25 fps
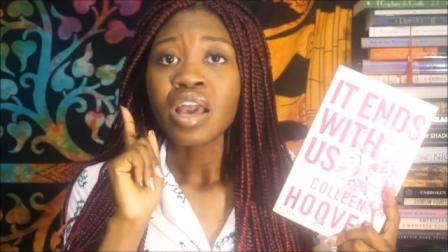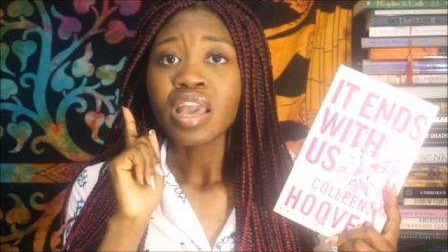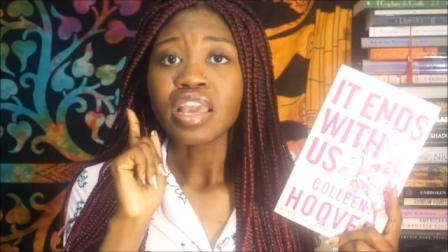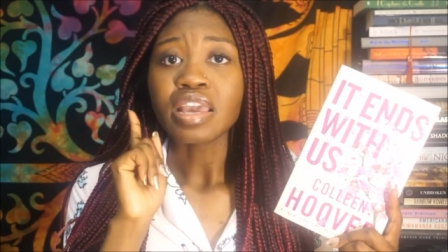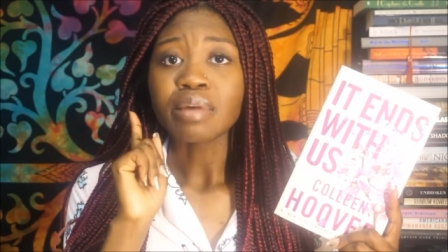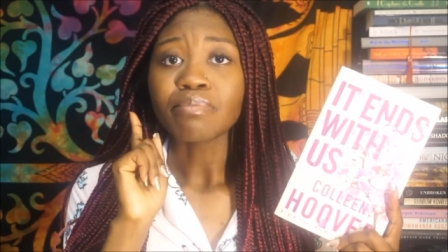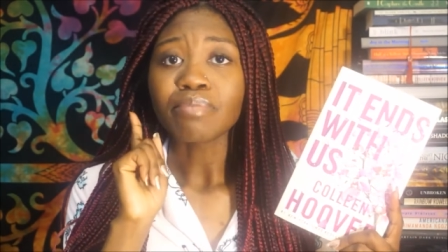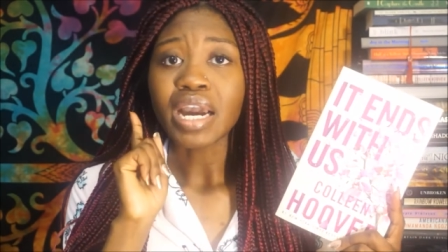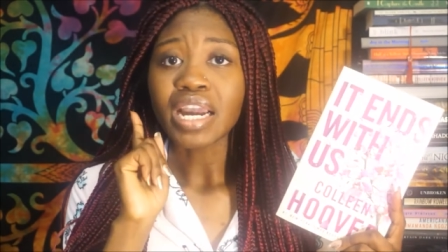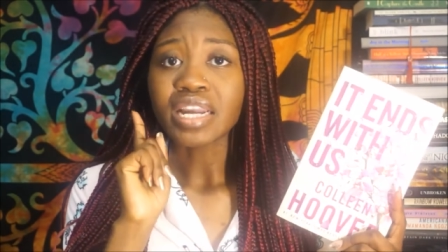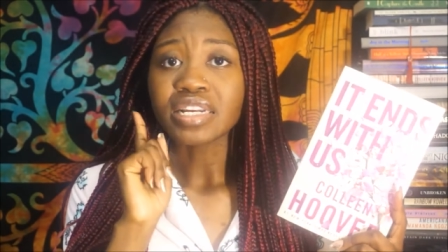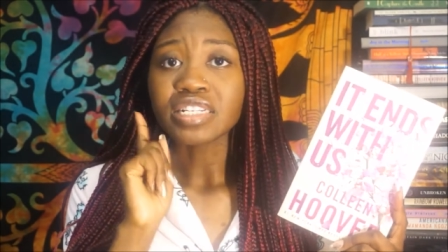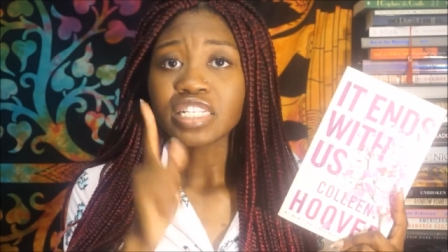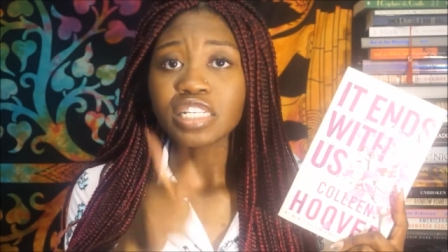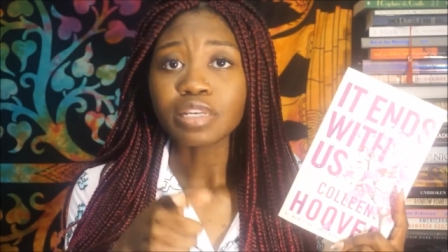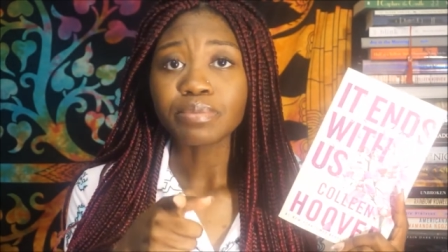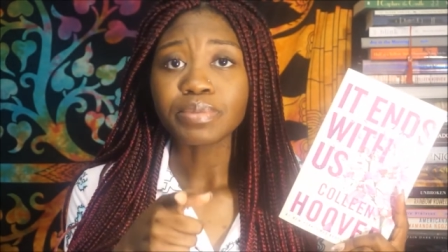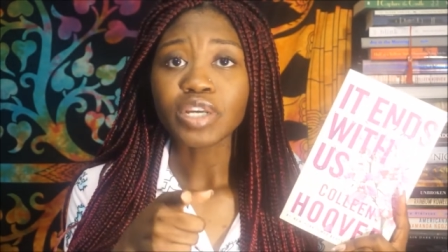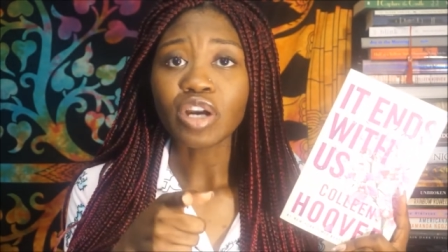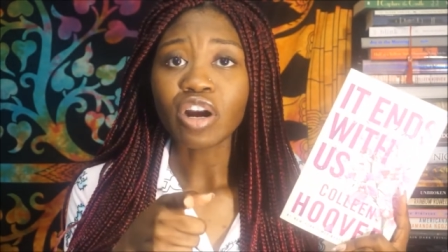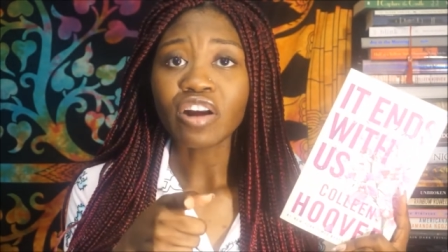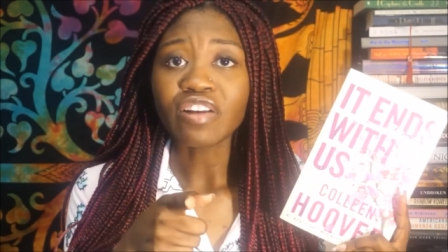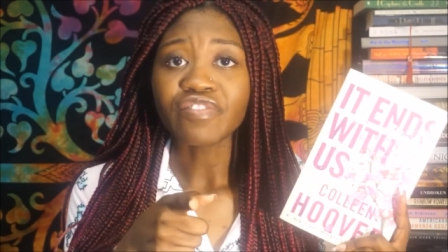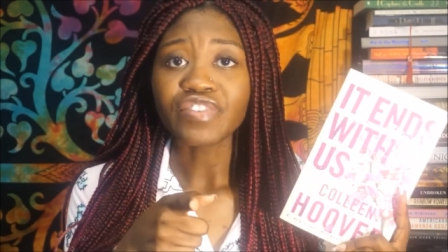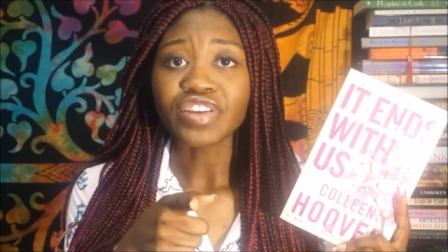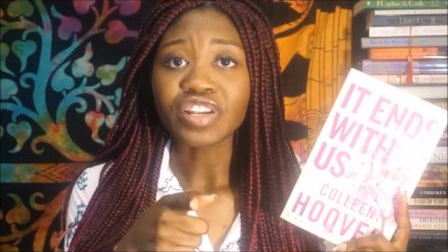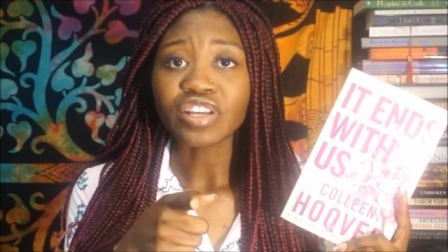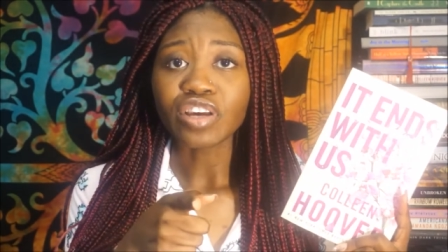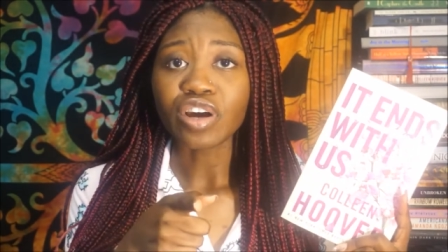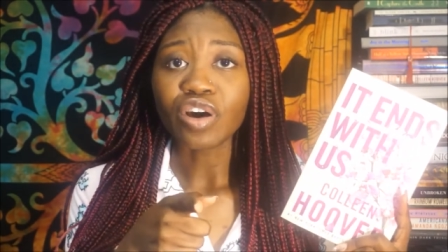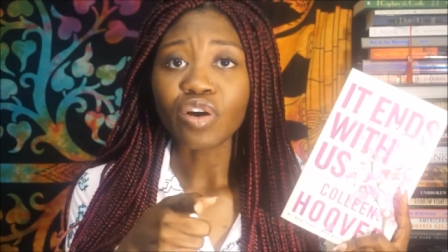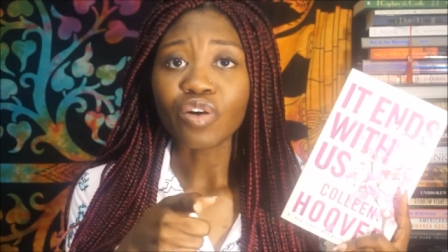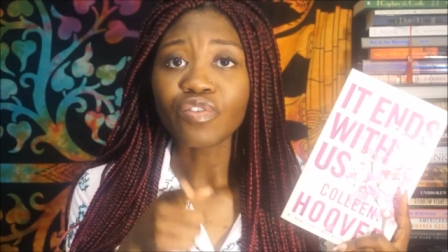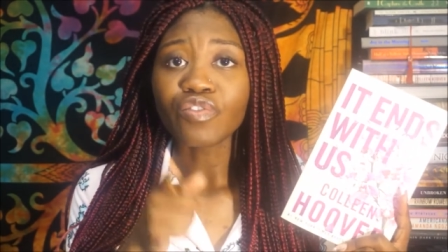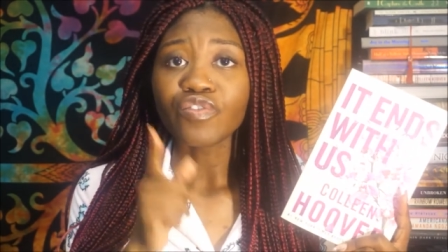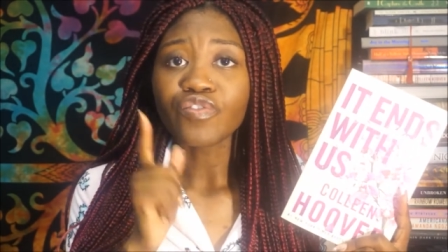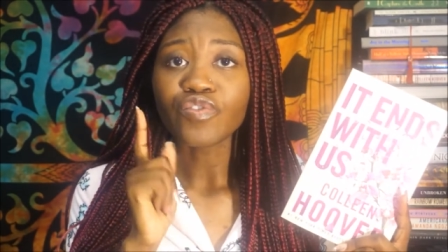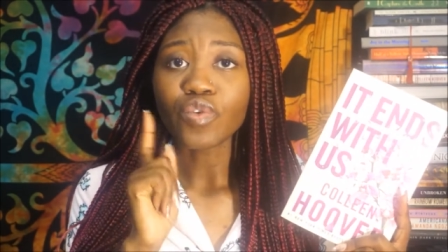in my TBR
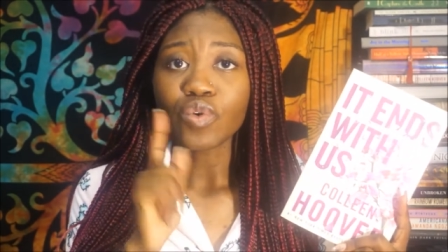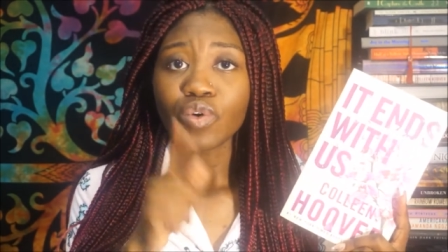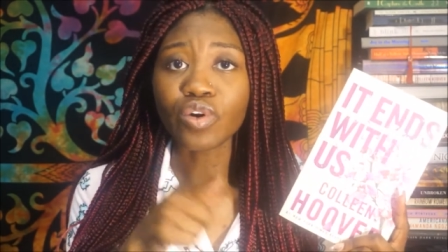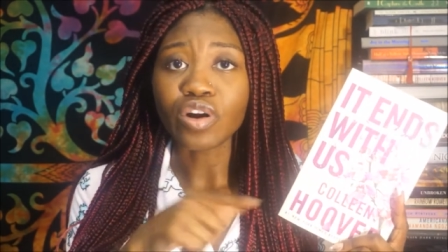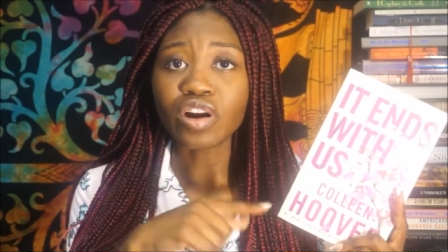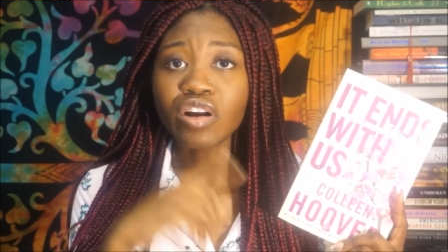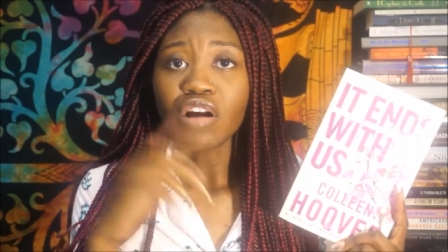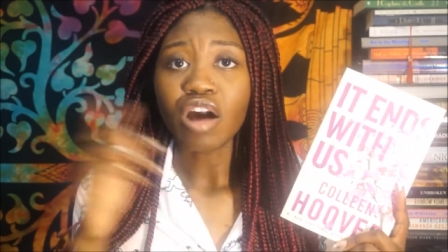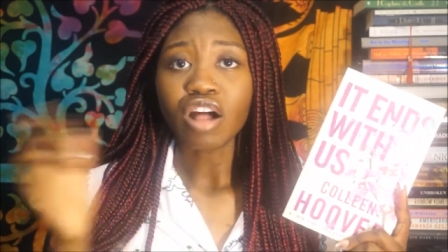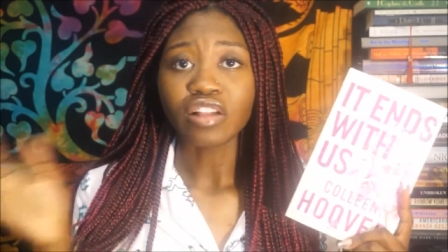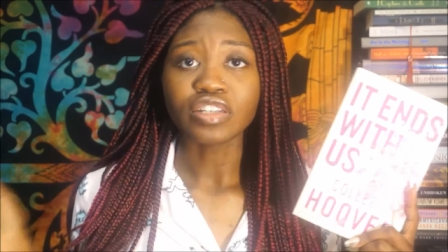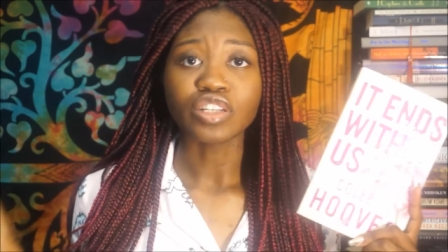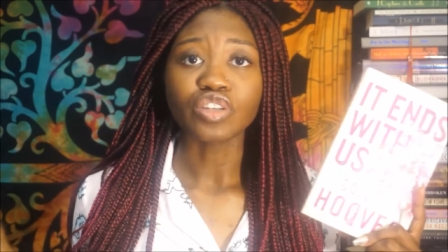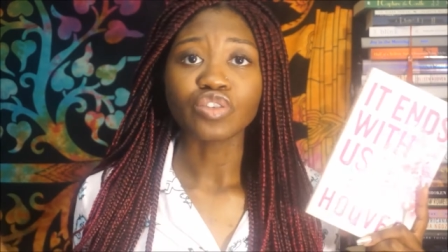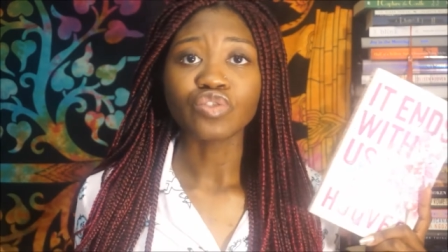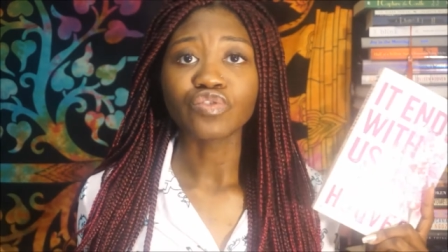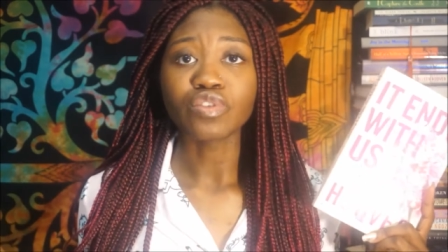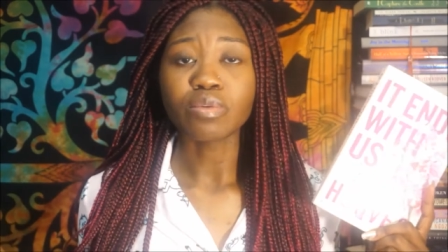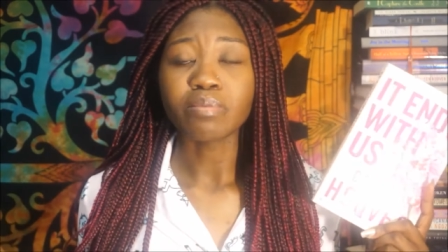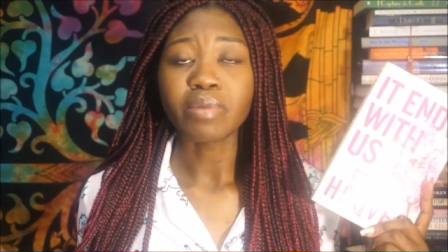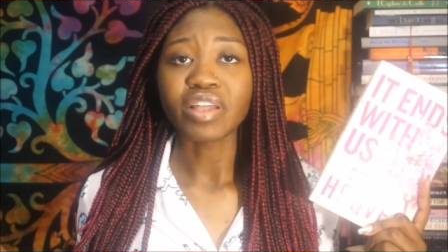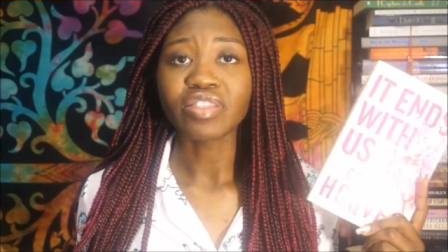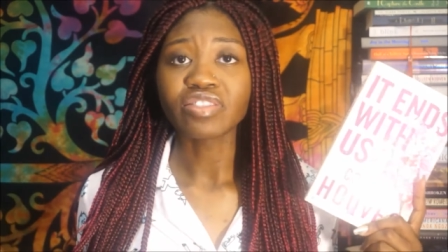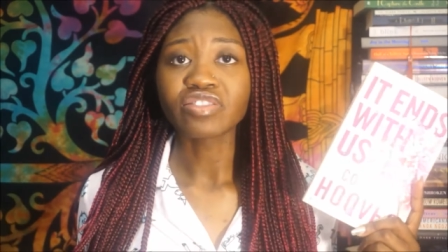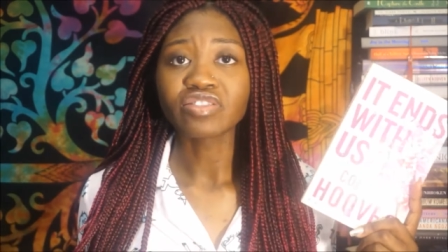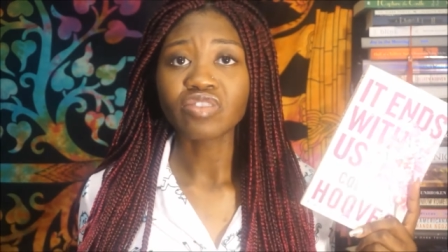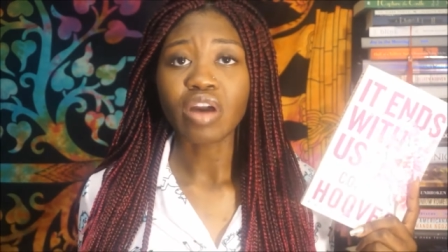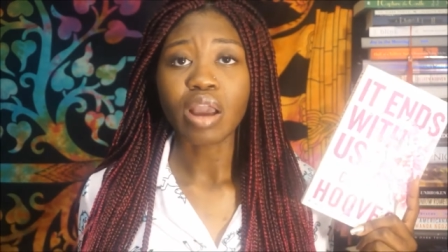video for Colleen Hoover Month,